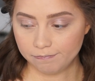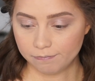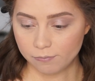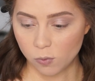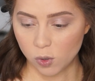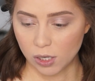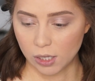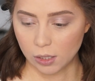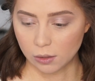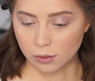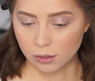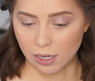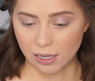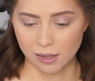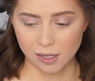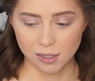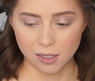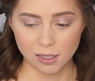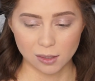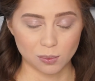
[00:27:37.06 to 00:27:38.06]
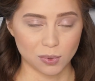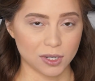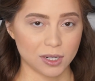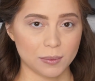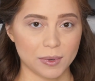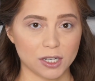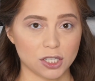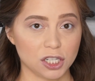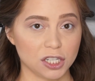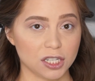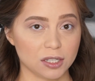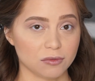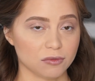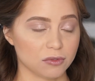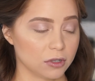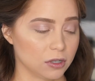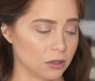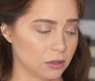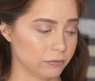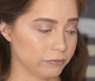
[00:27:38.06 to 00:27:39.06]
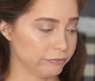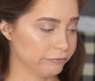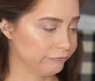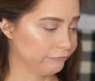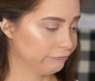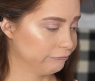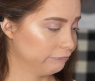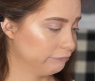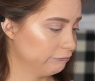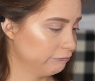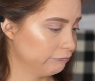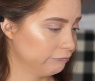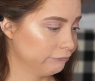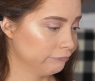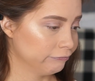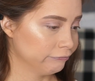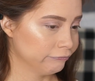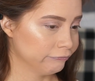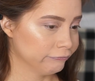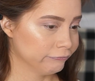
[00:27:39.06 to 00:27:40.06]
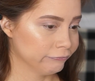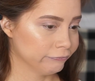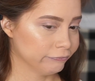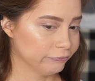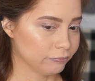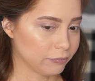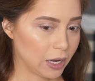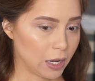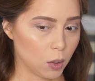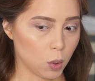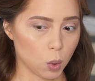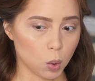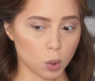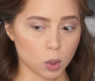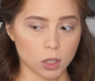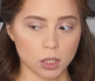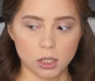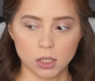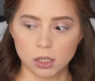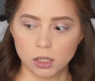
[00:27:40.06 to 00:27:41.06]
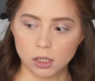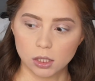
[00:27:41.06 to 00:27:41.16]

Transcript: What else? I think that's pretty much it for the whole